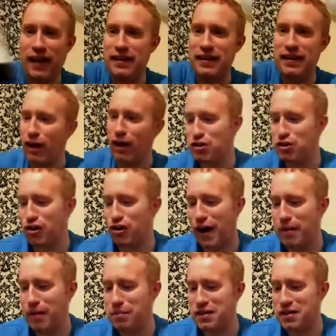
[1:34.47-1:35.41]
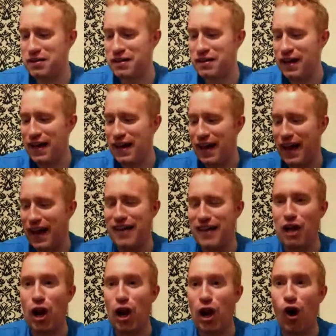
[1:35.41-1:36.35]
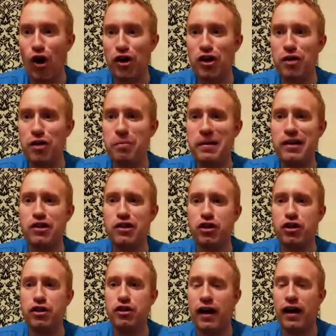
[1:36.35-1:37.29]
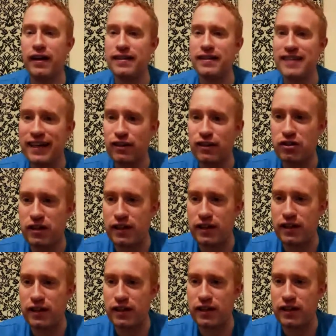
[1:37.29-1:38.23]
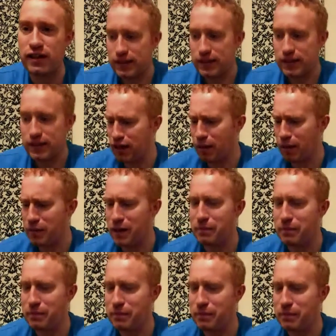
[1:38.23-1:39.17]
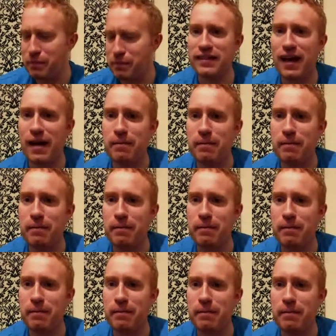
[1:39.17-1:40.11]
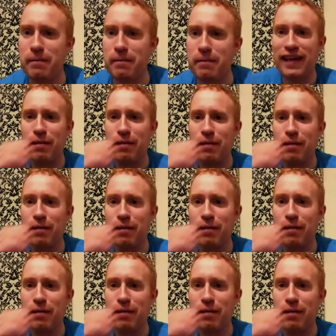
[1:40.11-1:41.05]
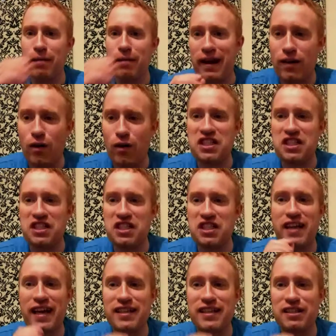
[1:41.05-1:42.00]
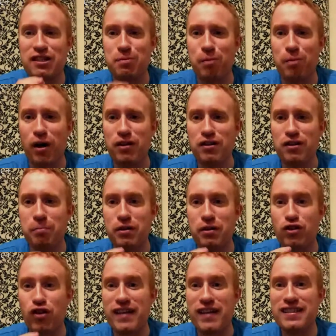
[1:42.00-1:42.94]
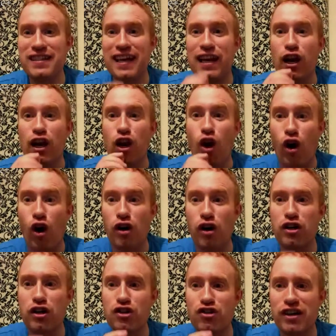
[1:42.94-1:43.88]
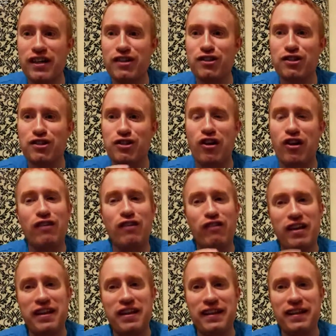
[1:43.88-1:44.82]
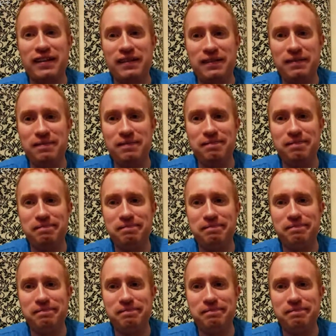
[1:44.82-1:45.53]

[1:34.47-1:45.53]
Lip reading: they also describe this as a lager beer too, and it's interesting, especially coming in the springtime, trying to get a beer which just hits a spot, tries to get lager drinkers to drink real ale.